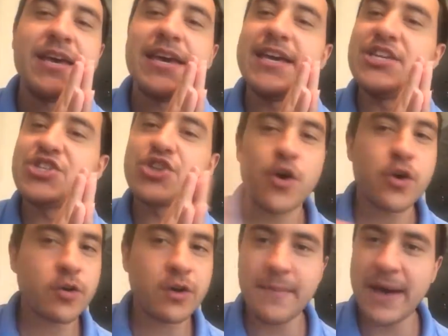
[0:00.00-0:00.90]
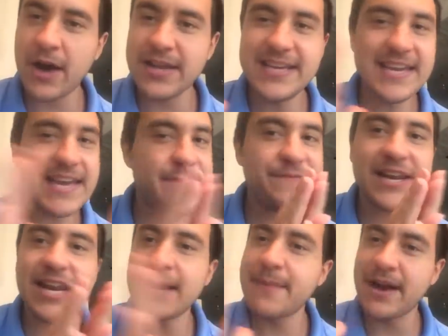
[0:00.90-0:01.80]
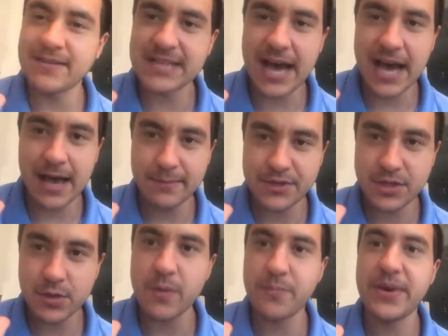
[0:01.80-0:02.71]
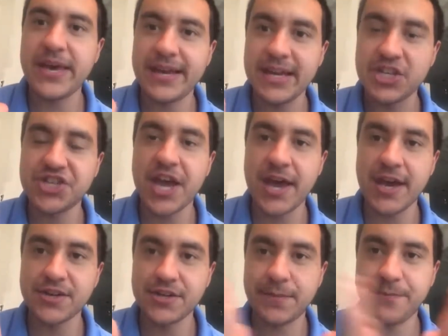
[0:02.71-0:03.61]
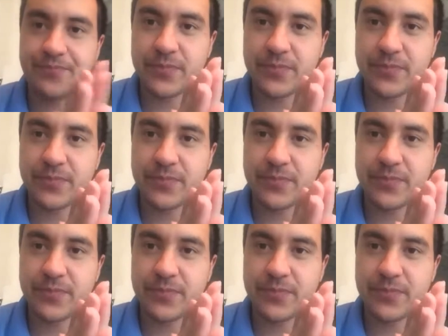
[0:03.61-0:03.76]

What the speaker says: eternal amount, infinite amount of times to repent and change.